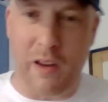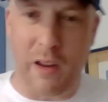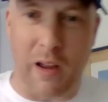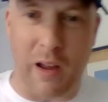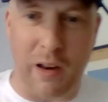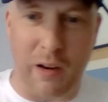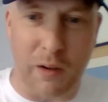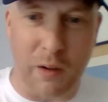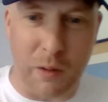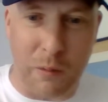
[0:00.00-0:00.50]

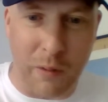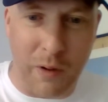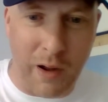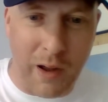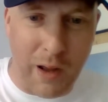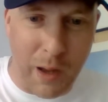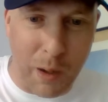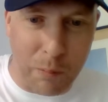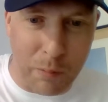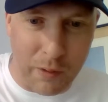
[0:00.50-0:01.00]
And look what
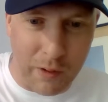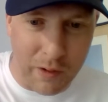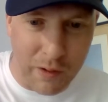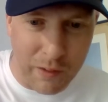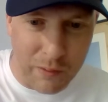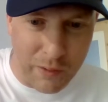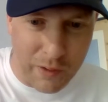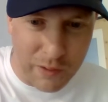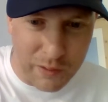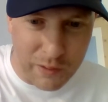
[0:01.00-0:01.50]
happened. I don't
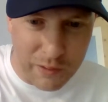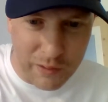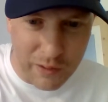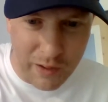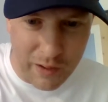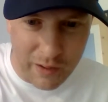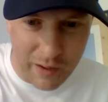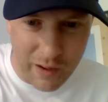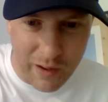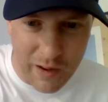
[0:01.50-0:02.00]
know if you can
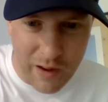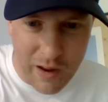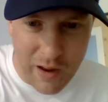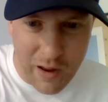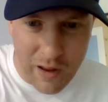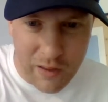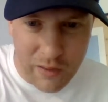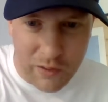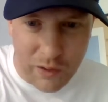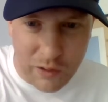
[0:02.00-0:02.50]
see that.
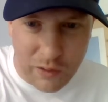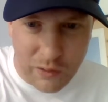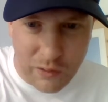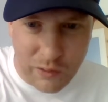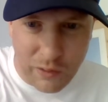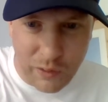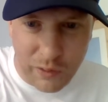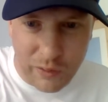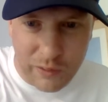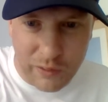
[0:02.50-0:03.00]
There's
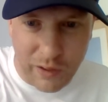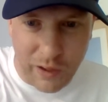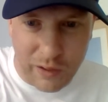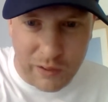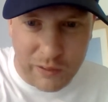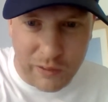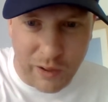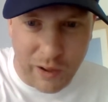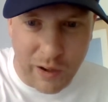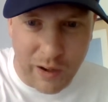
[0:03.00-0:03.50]
just a
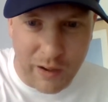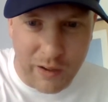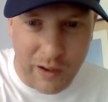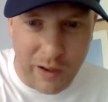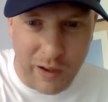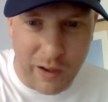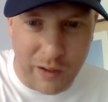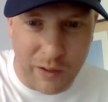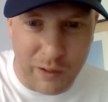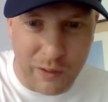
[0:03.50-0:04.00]
tiny
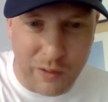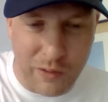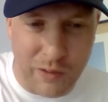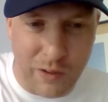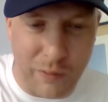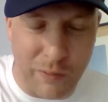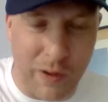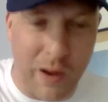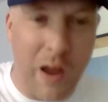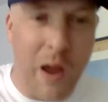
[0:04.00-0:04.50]
little
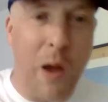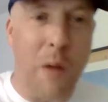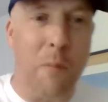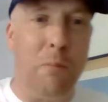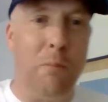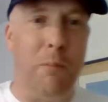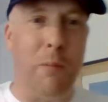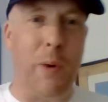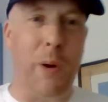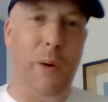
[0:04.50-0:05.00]
shiver.
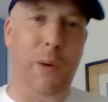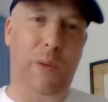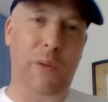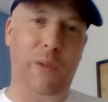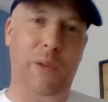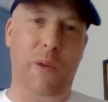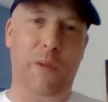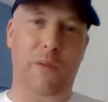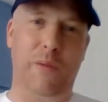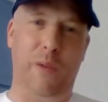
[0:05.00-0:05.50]

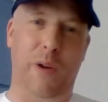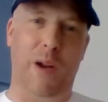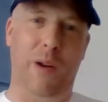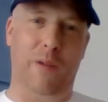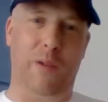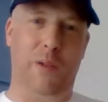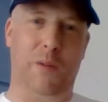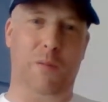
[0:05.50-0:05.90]
Most fragrance